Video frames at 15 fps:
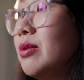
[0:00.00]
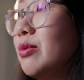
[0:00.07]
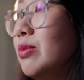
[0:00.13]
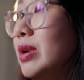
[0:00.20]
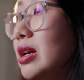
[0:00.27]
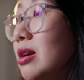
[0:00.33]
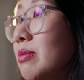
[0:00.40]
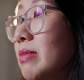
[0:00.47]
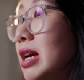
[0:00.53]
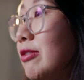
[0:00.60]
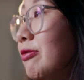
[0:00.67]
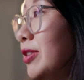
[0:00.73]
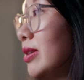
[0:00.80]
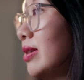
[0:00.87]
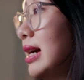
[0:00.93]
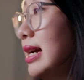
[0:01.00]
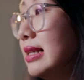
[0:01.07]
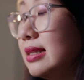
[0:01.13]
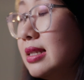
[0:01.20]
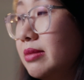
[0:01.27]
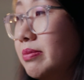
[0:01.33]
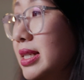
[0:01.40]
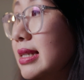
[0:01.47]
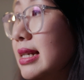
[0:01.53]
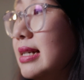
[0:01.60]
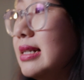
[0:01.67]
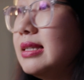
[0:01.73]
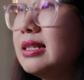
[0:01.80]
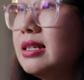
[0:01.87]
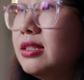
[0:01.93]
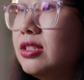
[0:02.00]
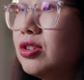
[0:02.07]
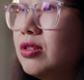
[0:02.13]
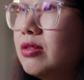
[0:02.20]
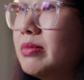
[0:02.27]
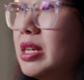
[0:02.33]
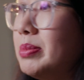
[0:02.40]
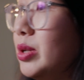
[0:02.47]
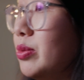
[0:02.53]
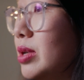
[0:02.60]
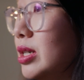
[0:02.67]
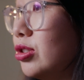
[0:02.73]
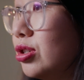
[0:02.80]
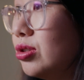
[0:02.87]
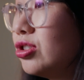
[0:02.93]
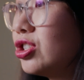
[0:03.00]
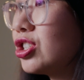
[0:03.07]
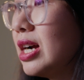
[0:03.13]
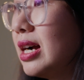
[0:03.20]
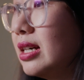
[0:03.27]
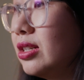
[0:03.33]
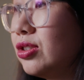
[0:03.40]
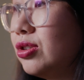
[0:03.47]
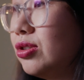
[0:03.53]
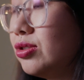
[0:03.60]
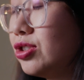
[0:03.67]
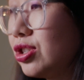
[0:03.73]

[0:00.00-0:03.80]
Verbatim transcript: We may feel intimidated or maybe we're too shy to